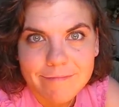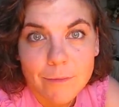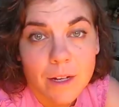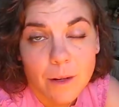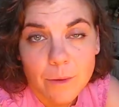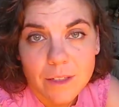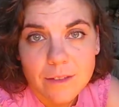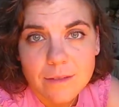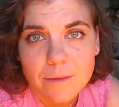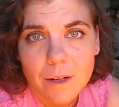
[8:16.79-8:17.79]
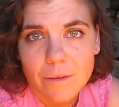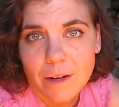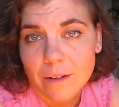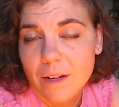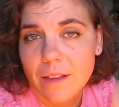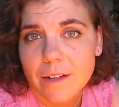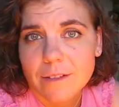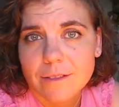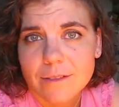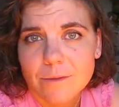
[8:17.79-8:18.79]
We all will, one way or another.
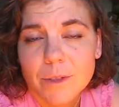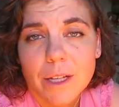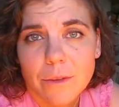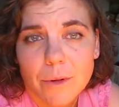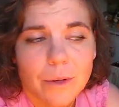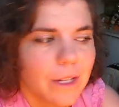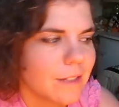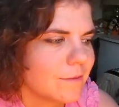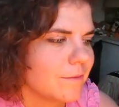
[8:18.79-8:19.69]
We'll get through it.